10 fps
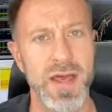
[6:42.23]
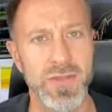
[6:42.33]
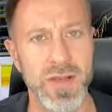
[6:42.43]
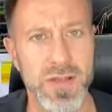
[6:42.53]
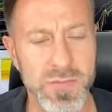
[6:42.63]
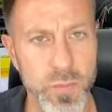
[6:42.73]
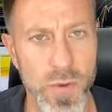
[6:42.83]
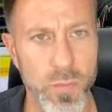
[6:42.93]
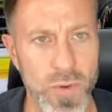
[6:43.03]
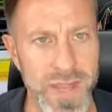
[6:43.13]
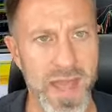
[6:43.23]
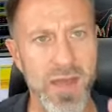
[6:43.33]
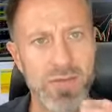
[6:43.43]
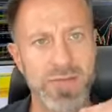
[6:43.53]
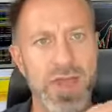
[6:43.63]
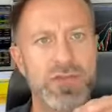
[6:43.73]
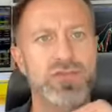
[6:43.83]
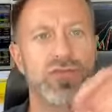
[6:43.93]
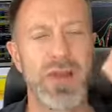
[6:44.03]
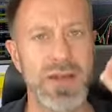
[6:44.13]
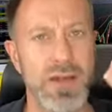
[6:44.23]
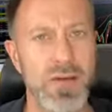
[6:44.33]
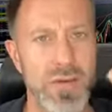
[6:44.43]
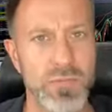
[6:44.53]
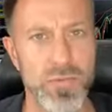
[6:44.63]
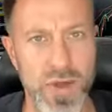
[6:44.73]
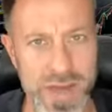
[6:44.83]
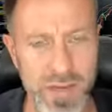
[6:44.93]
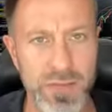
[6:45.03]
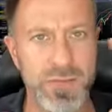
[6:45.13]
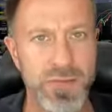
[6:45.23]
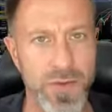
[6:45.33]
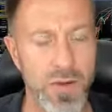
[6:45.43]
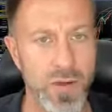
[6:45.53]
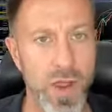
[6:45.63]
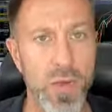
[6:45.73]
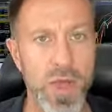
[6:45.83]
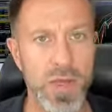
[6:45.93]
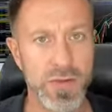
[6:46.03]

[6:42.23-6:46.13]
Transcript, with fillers: and the last one we have is a trend line break scenario.